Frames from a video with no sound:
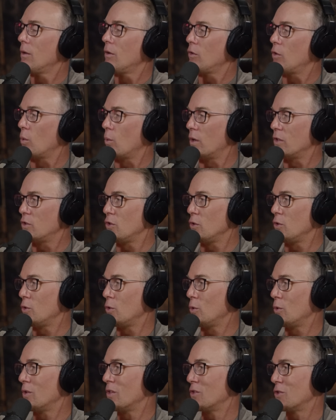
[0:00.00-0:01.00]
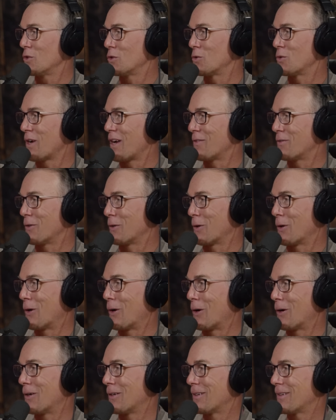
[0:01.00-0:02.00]
to what you do than just driving the
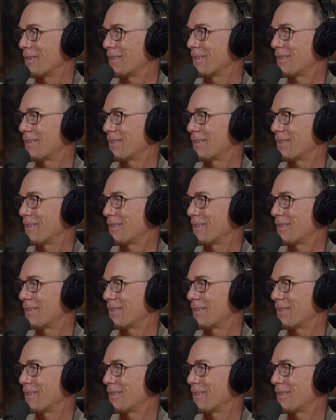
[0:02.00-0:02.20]
car.